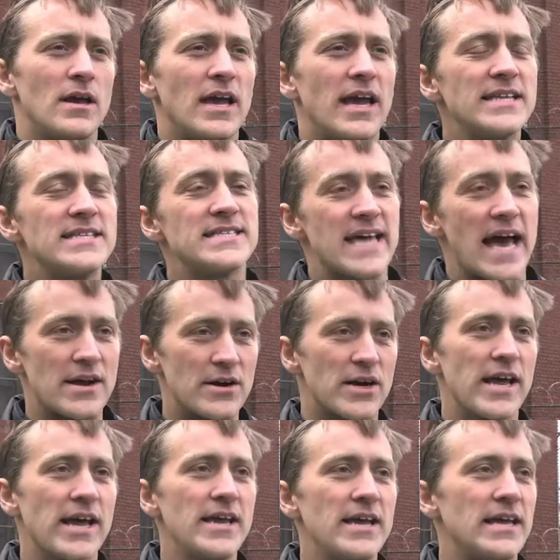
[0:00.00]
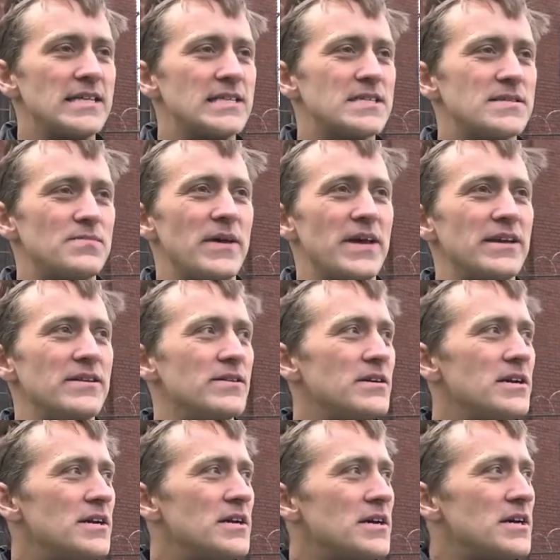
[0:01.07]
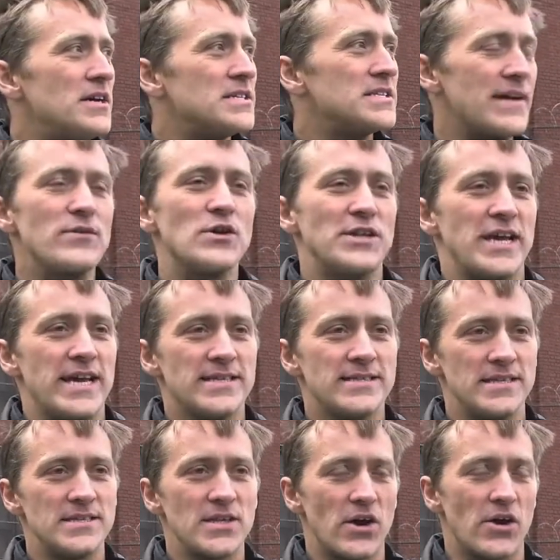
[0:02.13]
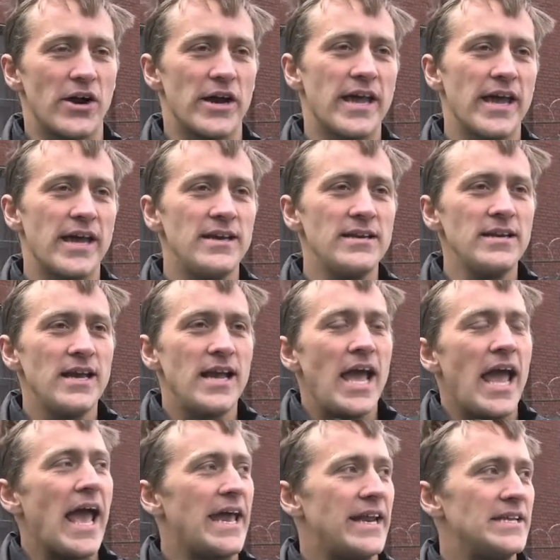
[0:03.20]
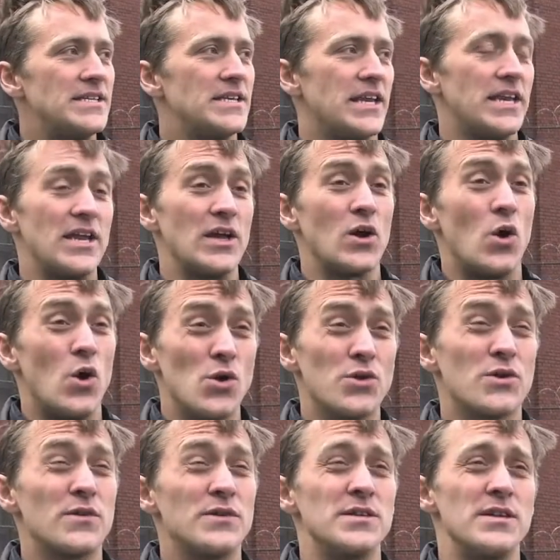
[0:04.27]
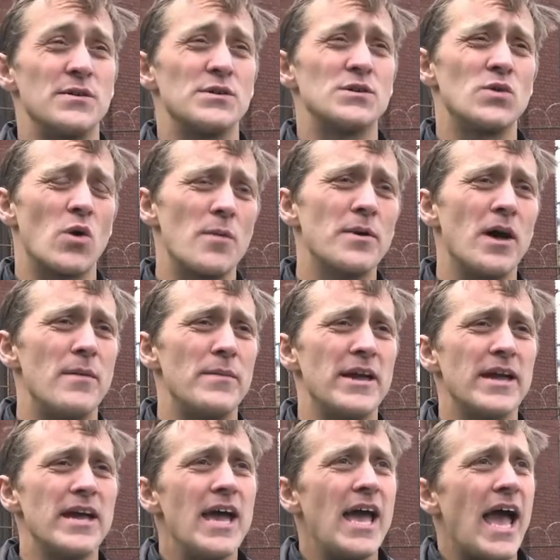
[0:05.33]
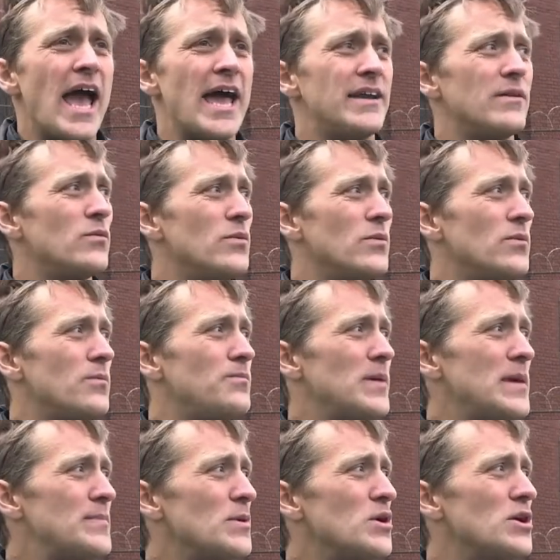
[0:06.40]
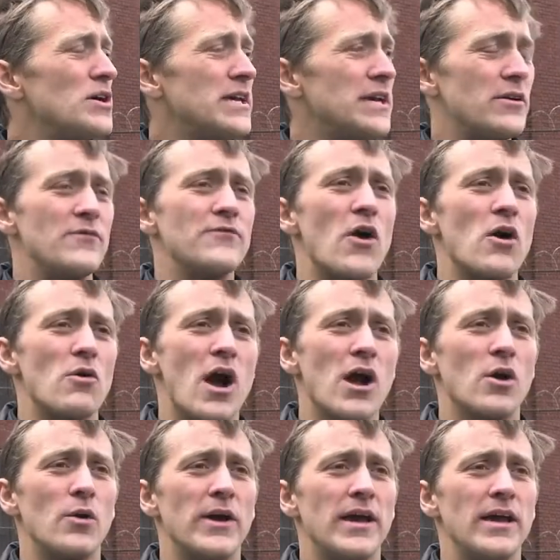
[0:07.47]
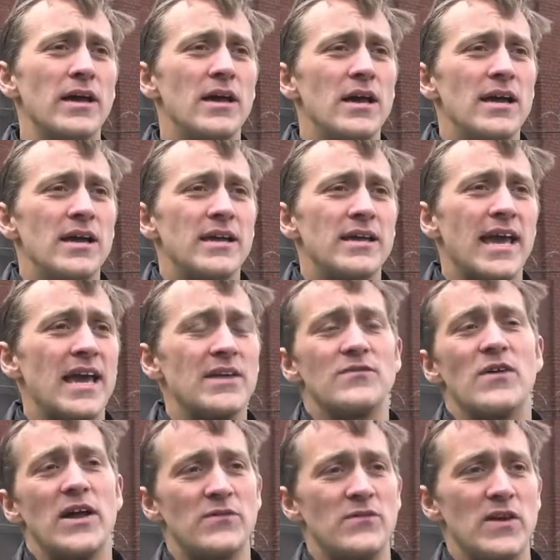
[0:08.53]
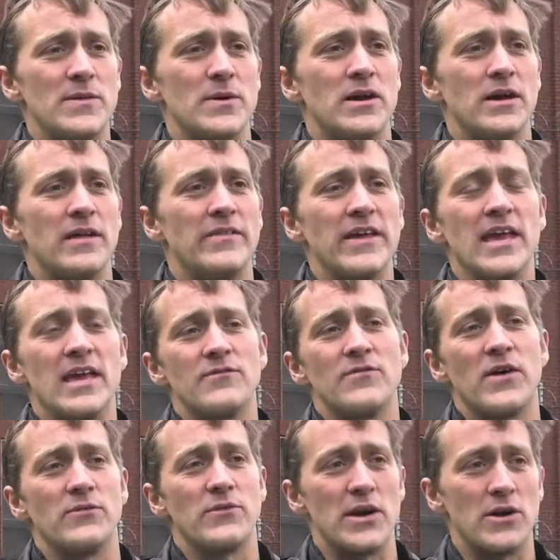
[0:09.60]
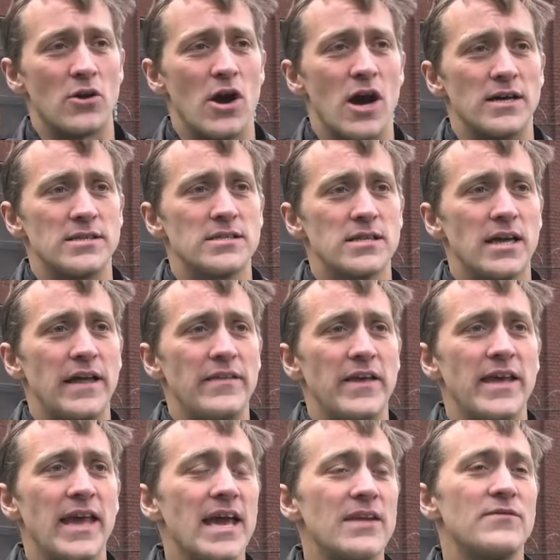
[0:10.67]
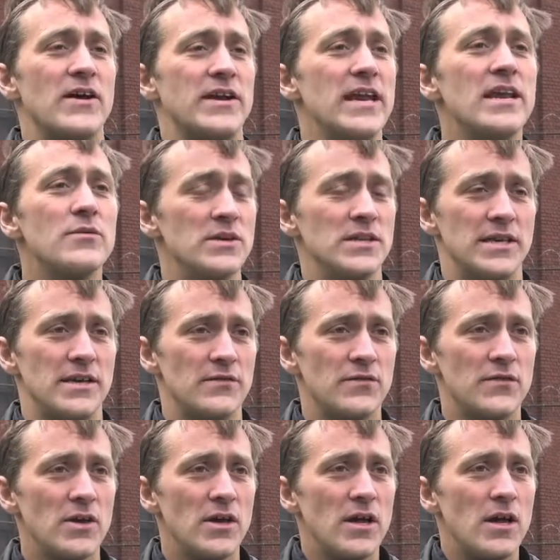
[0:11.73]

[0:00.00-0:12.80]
It's Saturday. It's been several days since the hurricane, and it's getting colder. There's another storm coming, and people here in Far Rockaway can't find FEMA and they can't find the Red Cross and they can't find any relief